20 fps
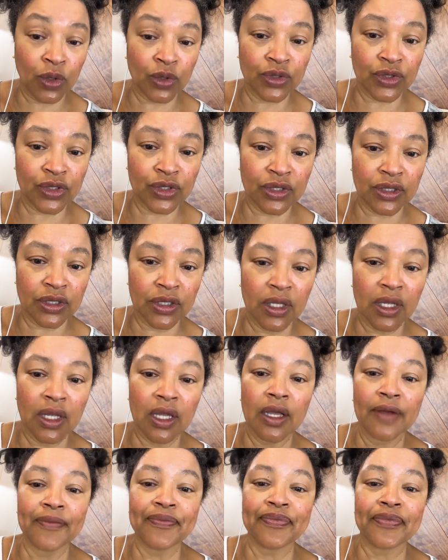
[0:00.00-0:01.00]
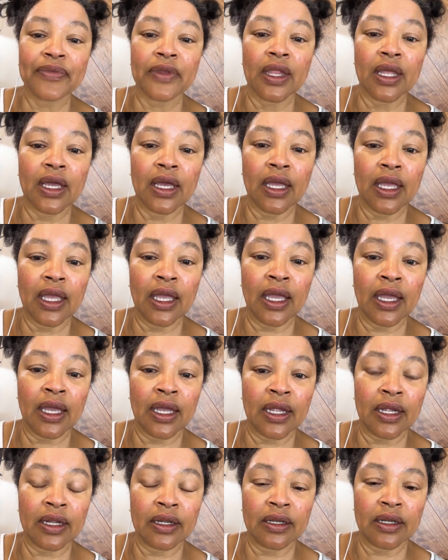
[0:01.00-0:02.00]
most,
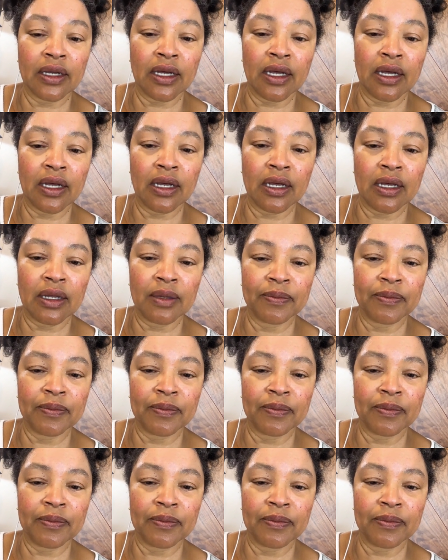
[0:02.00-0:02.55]
and